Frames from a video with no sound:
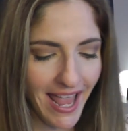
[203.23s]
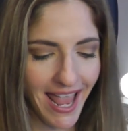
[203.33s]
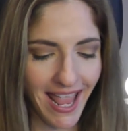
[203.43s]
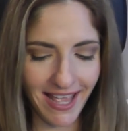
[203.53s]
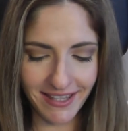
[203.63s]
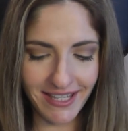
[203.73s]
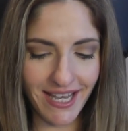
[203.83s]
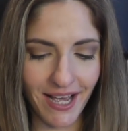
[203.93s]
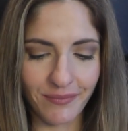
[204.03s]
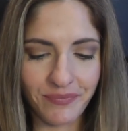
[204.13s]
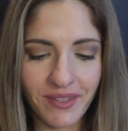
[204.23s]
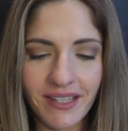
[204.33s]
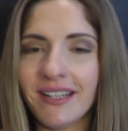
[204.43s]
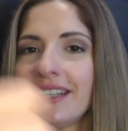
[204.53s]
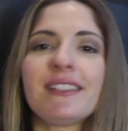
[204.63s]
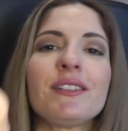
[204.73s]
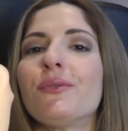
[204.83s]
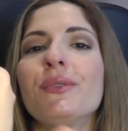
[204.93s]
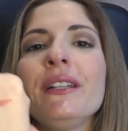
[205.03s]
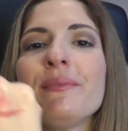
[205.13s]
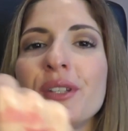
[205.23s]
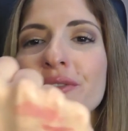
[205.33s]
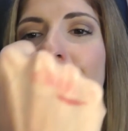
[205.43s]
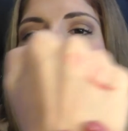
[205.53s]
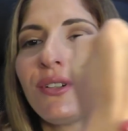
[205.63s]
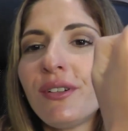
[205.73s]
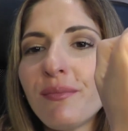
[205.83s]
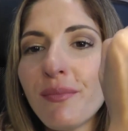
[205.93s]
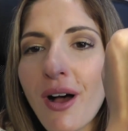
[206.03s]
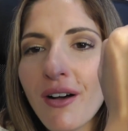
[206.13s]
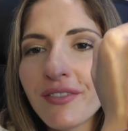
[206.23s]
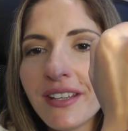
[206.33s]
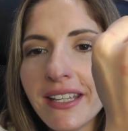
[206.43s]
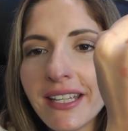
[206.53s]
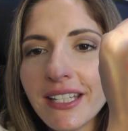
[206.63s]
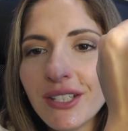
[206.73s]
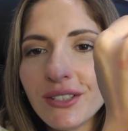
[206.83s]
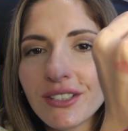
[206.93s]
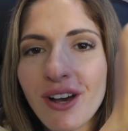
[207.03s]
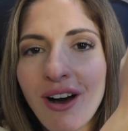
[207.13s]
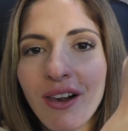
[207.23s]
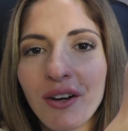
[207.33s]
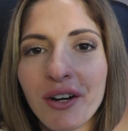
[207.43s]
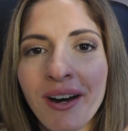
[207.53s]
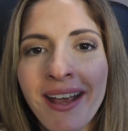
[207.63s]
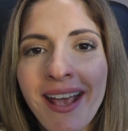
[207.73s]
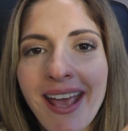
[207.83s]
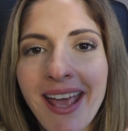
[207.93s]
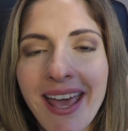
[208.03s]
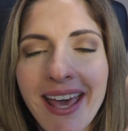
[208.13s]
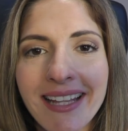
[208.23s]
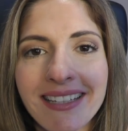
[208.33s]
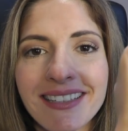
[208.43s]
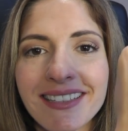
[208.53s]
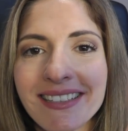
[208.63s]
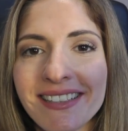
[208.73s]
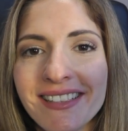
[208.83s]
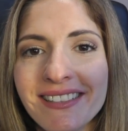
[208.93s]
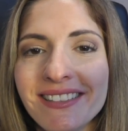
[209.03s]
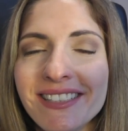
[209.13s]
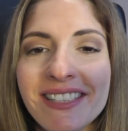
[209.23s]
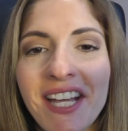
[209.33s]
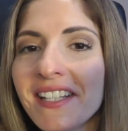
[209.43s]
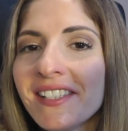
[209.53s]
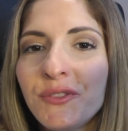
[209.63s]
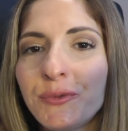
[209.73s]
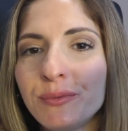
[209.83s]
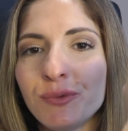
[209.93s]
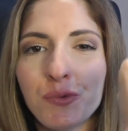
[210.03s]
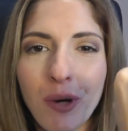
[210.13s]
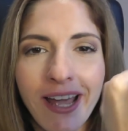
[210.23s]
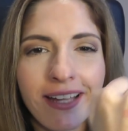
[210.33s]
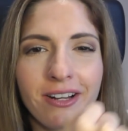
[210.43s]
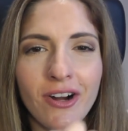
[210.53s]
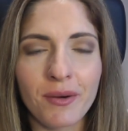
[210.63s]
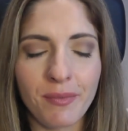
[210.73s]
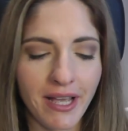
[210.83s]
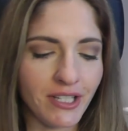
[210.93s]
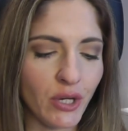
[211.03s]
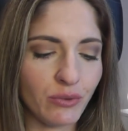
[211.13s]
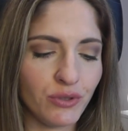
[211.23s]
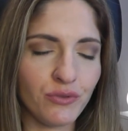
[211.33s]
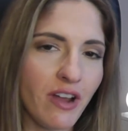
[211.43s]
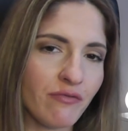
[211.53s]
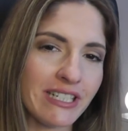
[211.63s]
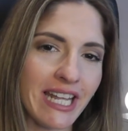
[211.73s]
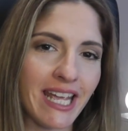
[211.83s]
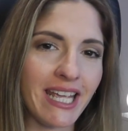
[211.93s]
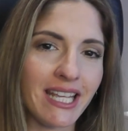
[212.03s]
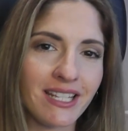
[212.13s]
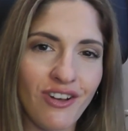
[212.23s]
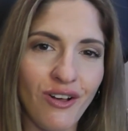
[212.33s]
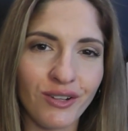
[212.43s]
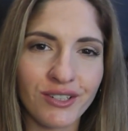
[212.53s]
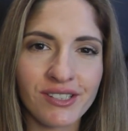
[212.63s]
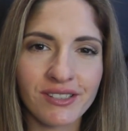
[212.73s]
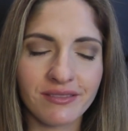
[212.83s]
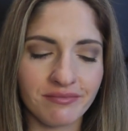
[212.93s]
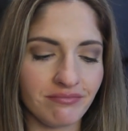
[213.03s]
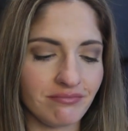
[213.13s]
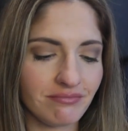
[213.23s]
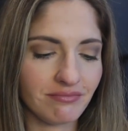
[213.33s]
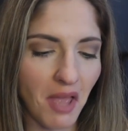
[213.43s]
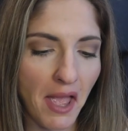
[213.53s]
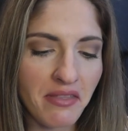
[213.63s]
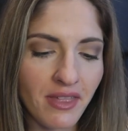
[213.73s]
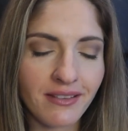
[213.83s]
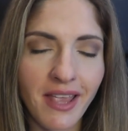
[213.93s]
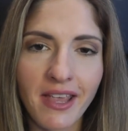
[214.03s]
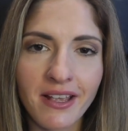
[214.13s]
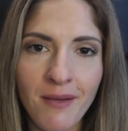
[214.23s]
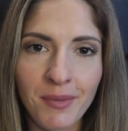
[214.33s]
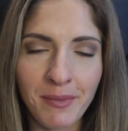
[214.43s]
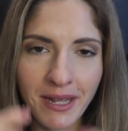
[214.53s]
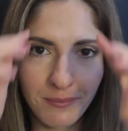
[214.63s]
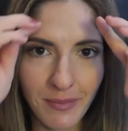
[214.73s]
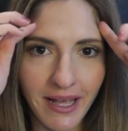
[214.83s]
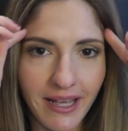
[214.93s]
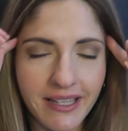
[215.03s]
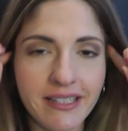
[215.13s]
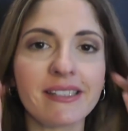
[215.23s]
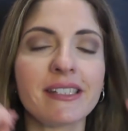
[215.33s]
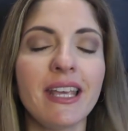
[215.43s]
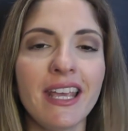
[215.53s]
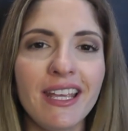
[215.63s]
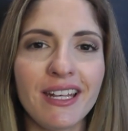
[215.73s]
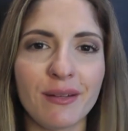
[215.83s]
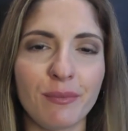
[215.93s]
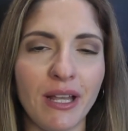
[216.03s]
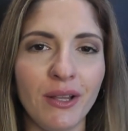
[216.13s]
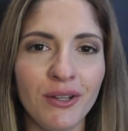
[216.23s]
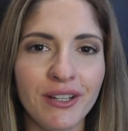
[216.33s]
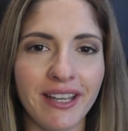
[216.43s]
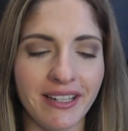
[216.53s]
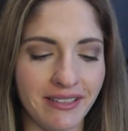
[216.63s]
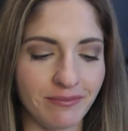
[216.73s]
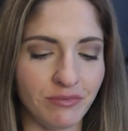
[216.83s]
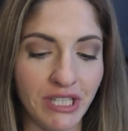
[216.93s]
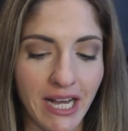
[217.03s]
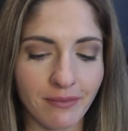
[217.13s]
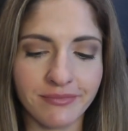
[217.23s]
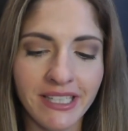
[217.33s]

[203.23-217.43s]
And yeah, it is a really beautiful mauve nude color and this and red are my go-to everyday colors. I think they complement my skin and my look and yeah.